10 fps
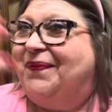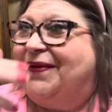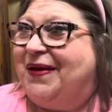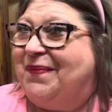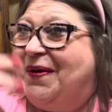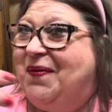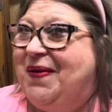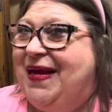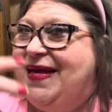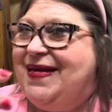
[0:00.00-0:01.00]
Come on
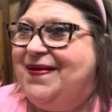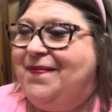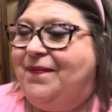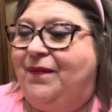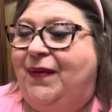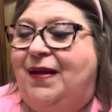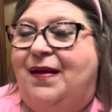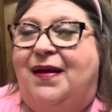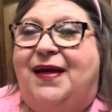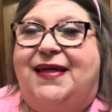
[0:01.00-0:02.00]
in.
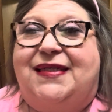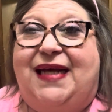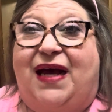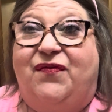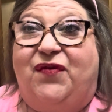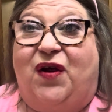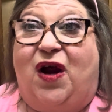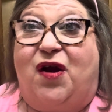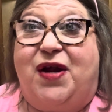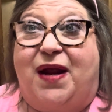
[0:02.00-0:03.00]
It's time for
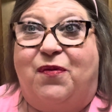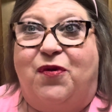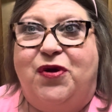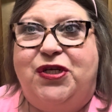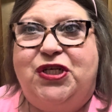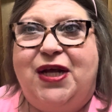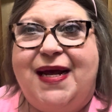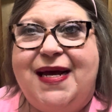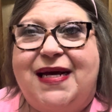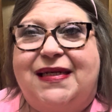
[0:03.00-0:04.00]
our neighborhood
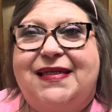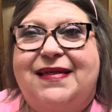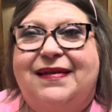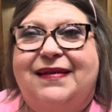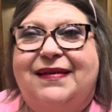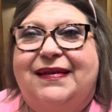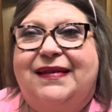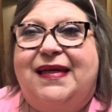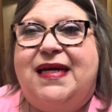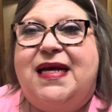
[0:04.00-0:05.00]
chat.
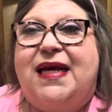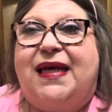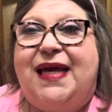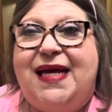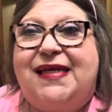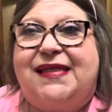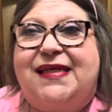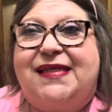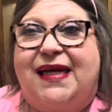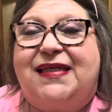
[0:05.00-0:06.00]
Yes,
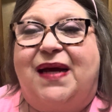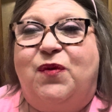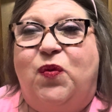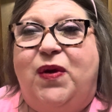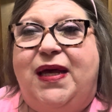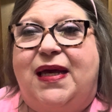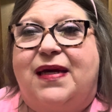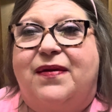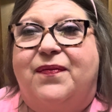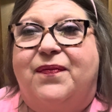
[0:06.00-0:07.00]
it's that time of week.